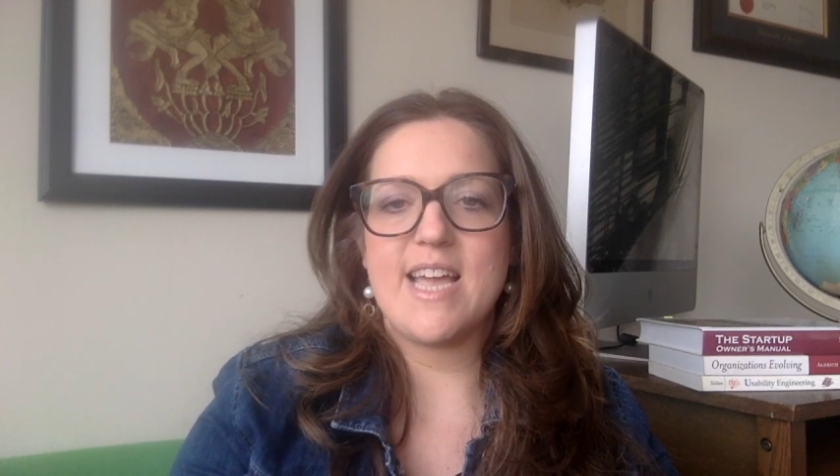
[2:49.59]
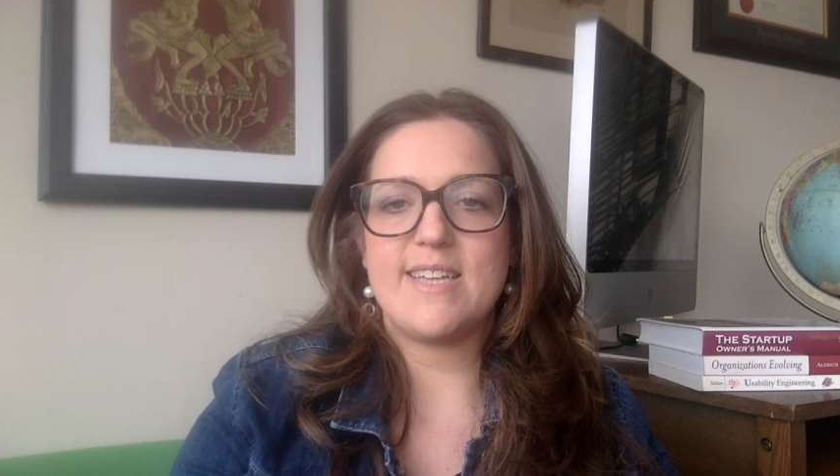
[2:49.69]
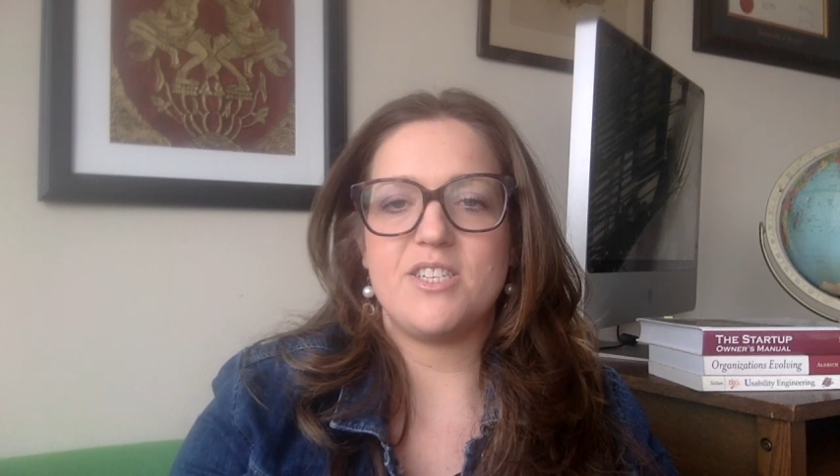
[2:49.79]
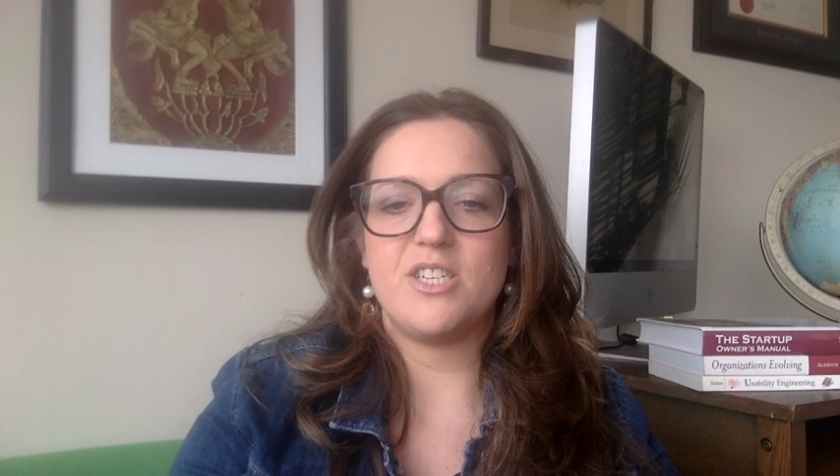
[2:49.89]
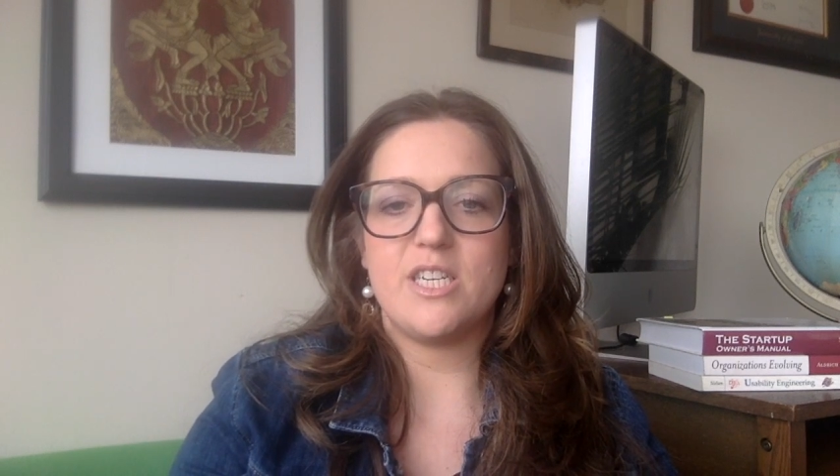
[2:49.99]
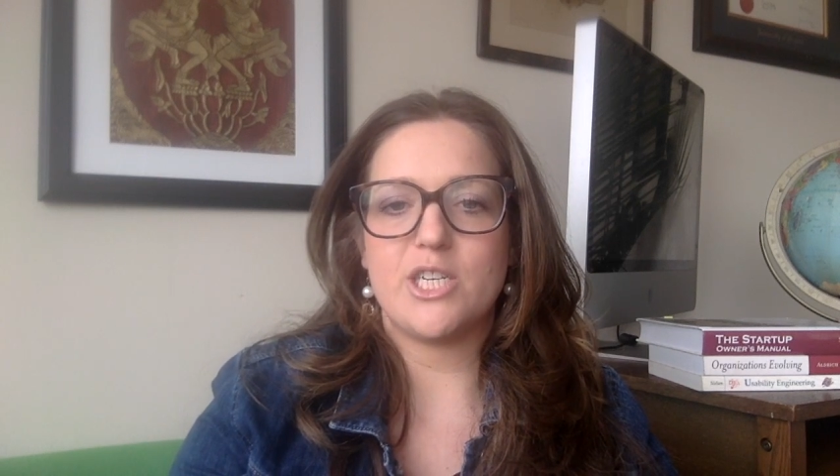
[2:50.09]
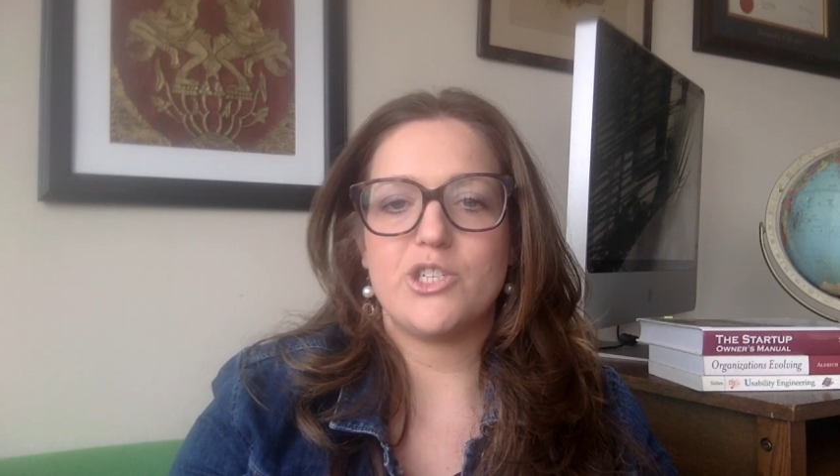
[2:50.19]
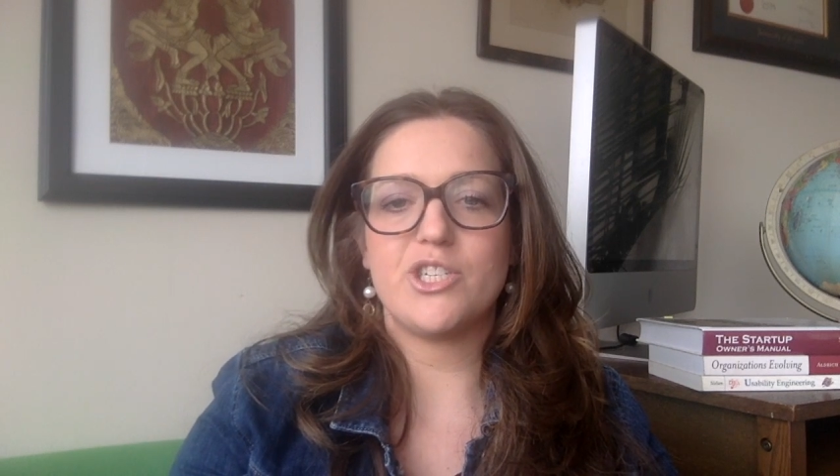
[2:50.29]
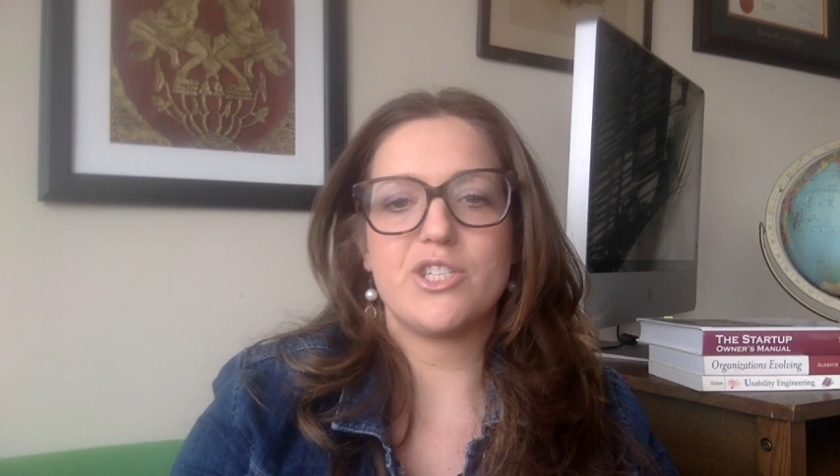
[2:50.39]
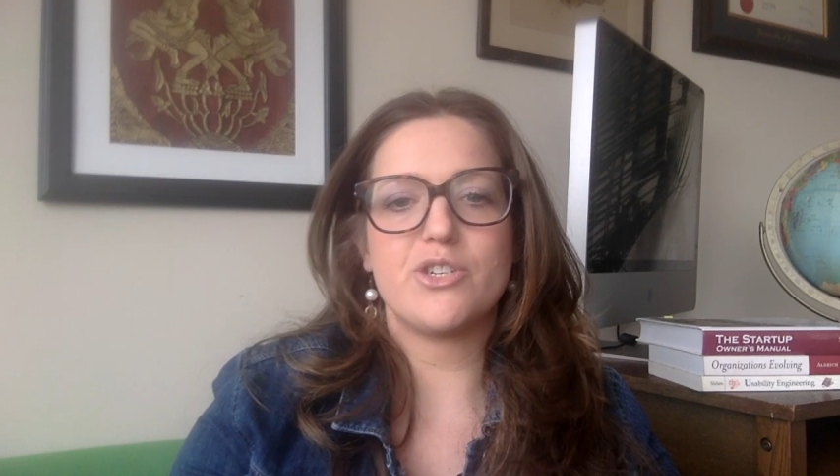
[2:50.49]

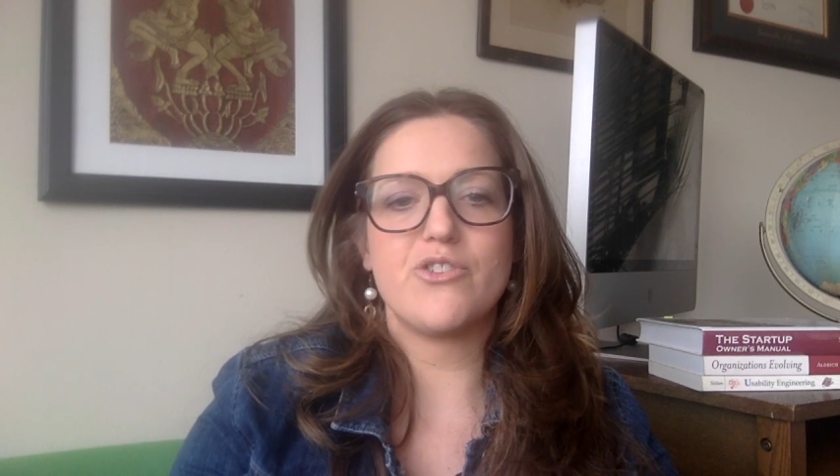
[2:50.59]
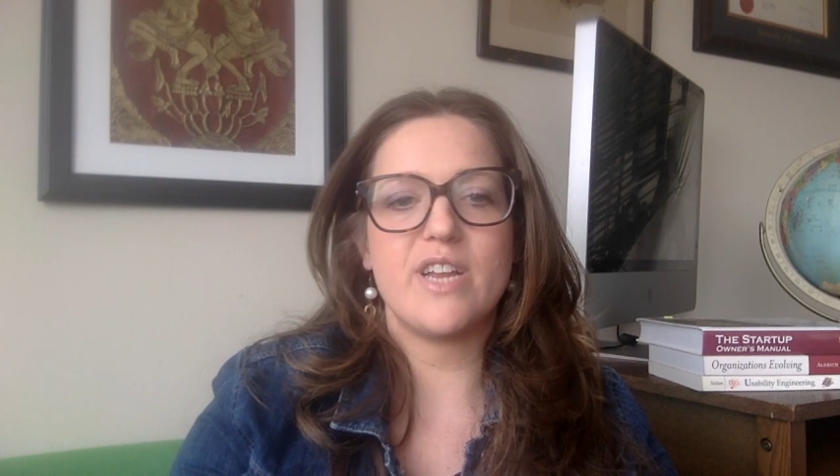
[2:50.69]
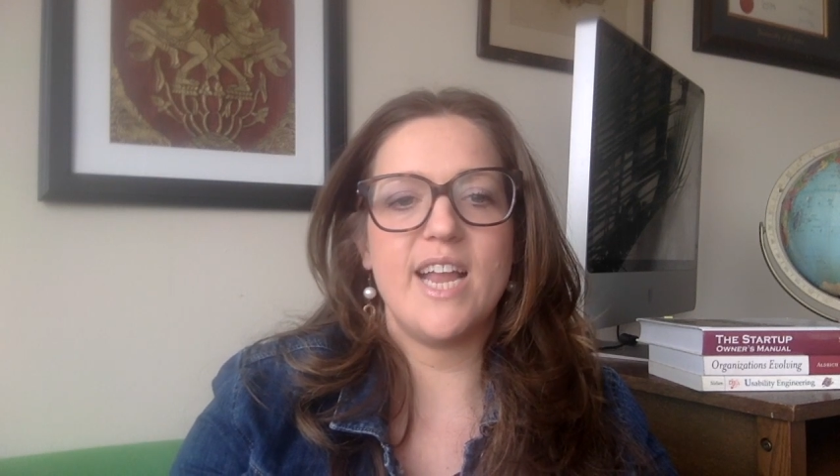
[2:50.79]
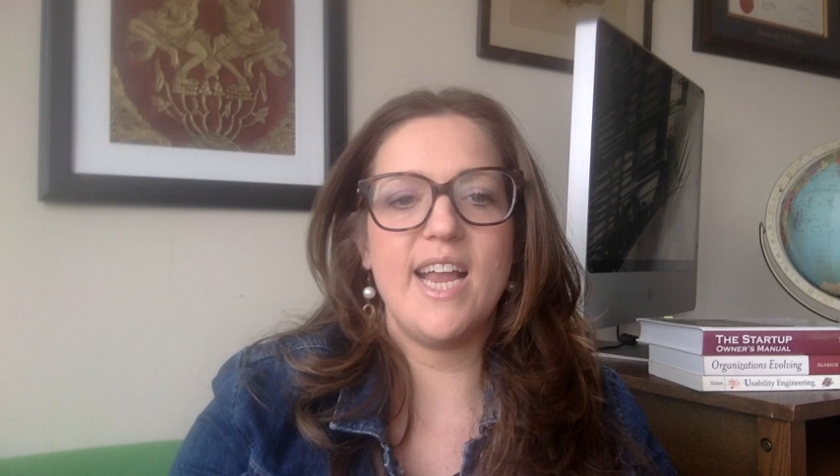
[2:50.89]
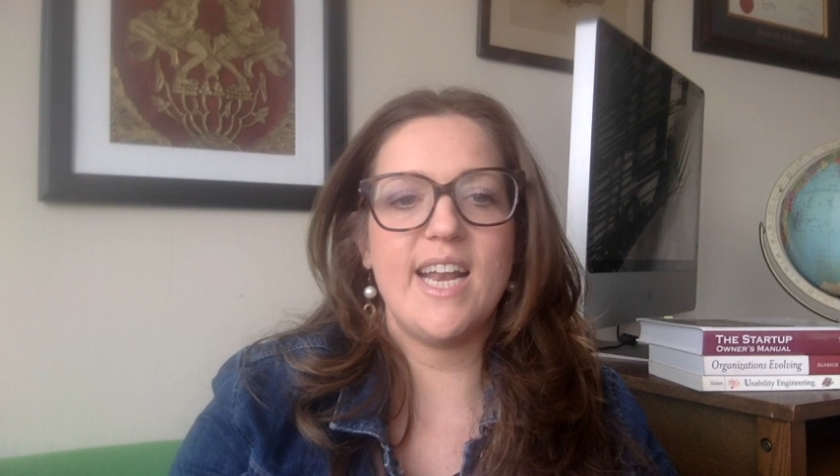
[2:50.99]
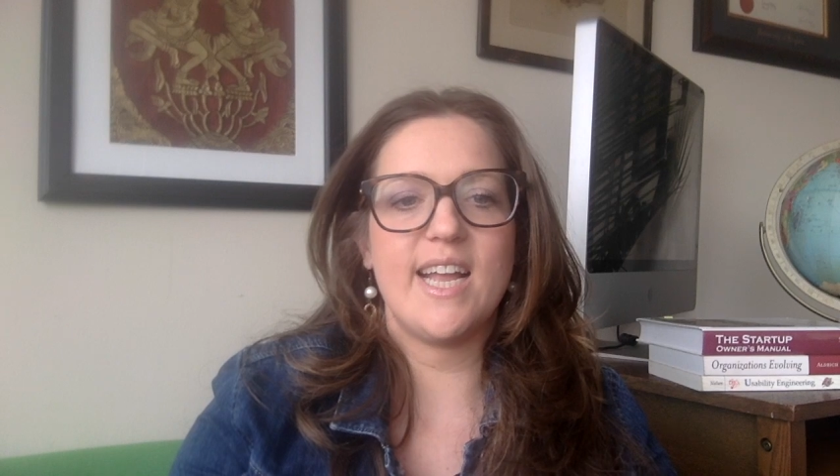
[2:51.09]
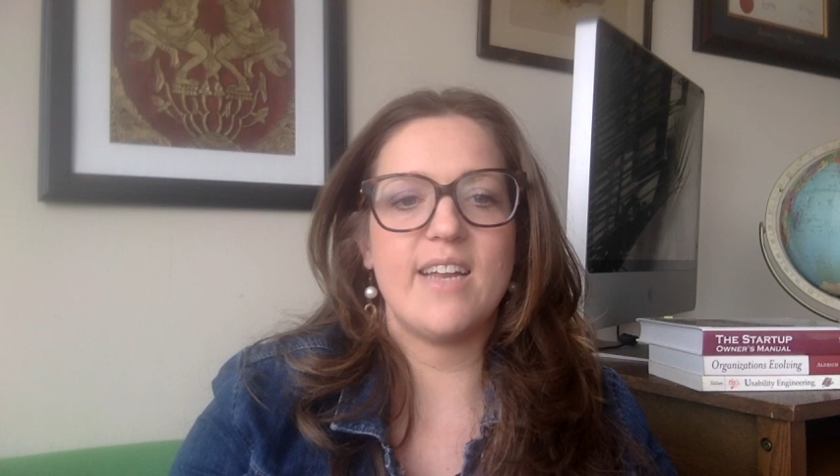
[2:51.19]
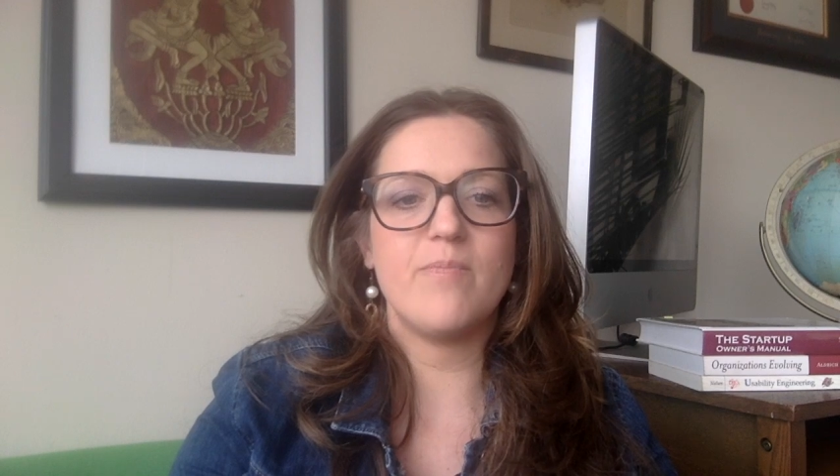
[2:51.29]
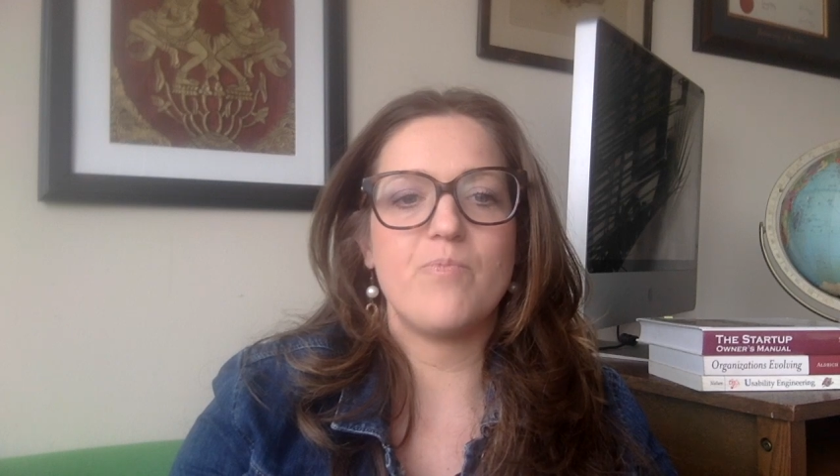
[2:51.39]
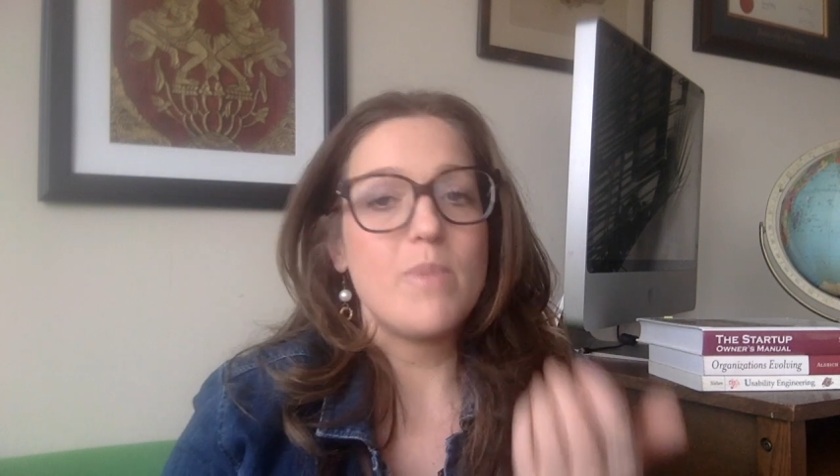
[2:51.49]
engineers just created.